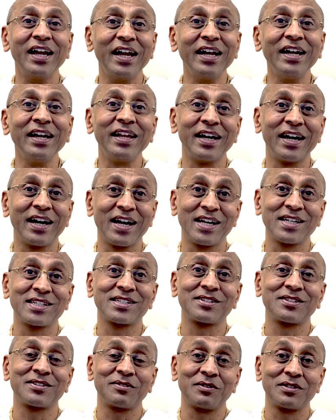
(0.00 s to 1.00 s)
India
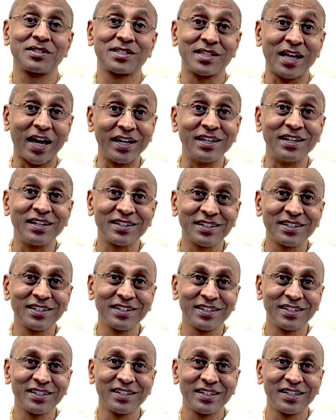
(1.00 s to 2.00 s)
has sight,
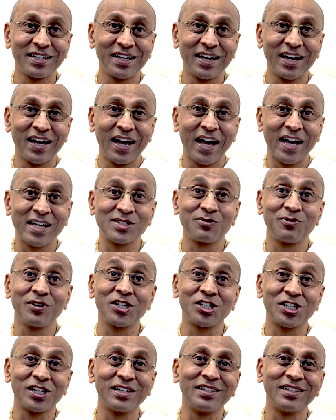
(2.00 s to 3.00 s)
has
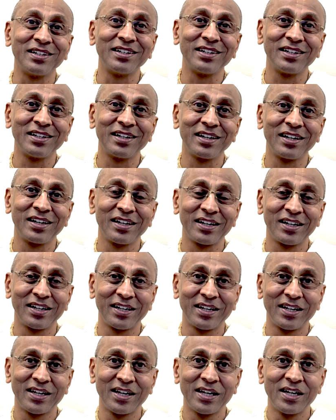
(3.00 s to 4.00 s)
vision.
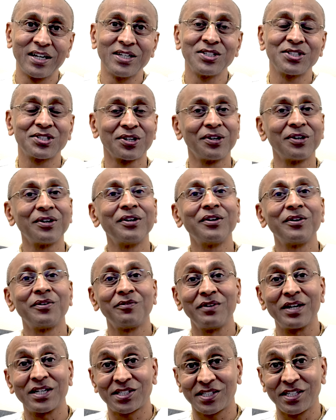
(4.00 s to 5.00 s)
So
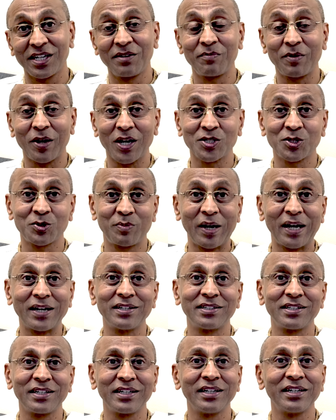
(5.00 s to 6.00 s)
Western
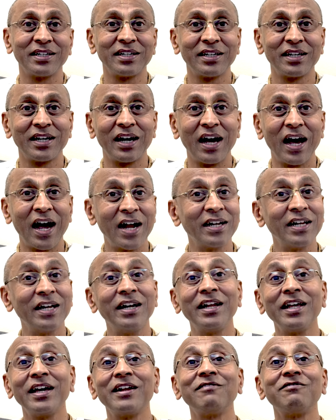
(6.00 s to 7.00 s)
prosperity and
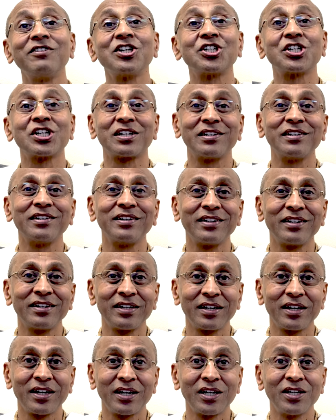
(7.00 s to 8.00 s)
Indian vision
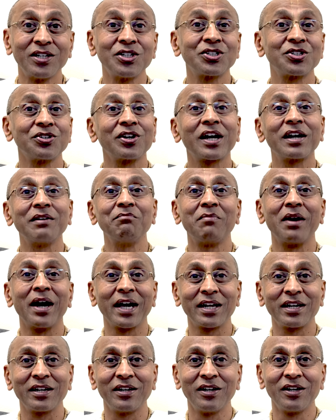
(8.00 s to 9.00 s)
should
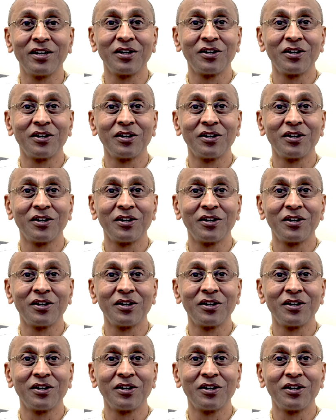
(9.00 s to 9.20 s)
combine